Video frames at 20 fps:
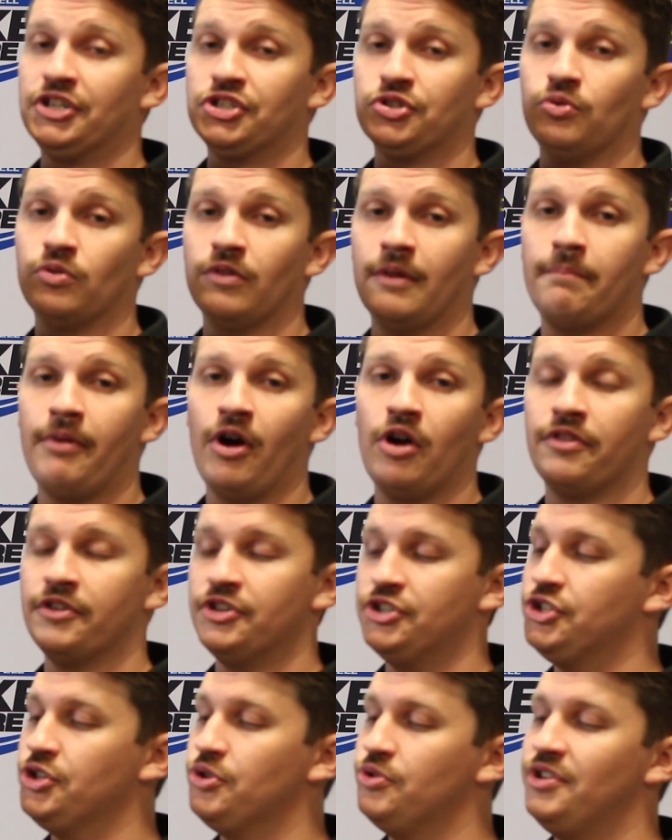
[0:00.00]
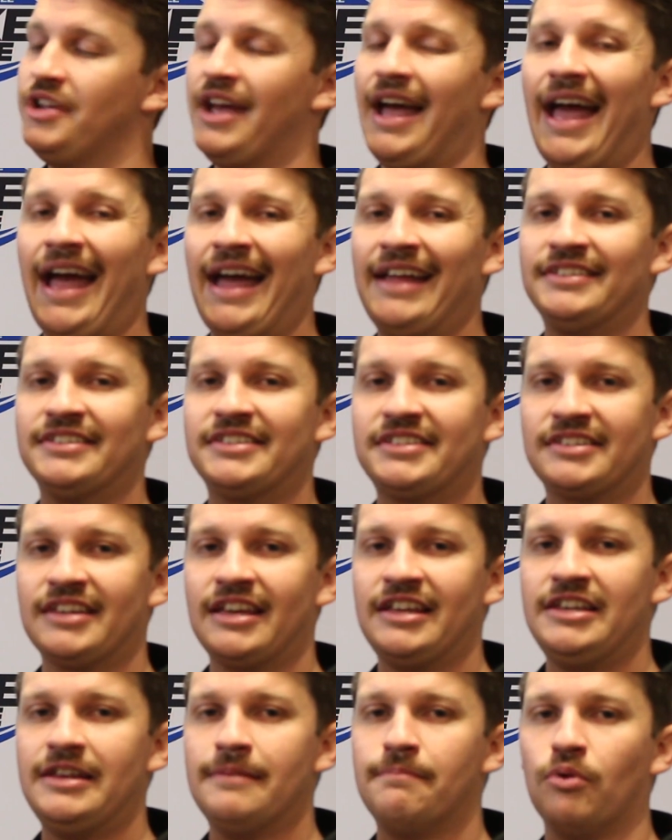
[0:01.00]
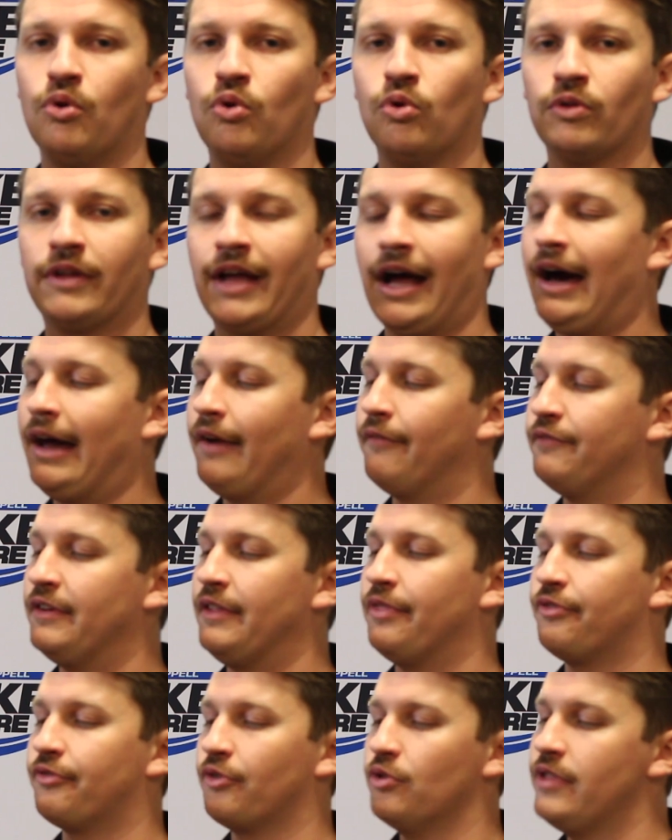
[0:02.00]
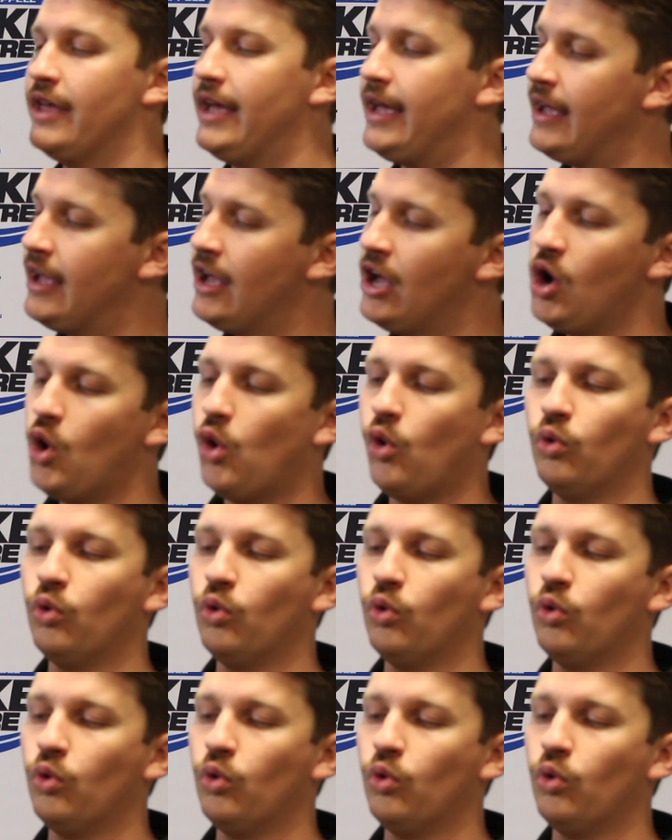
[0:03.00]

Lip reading: sure that both a junior and senior ball can't fit through there.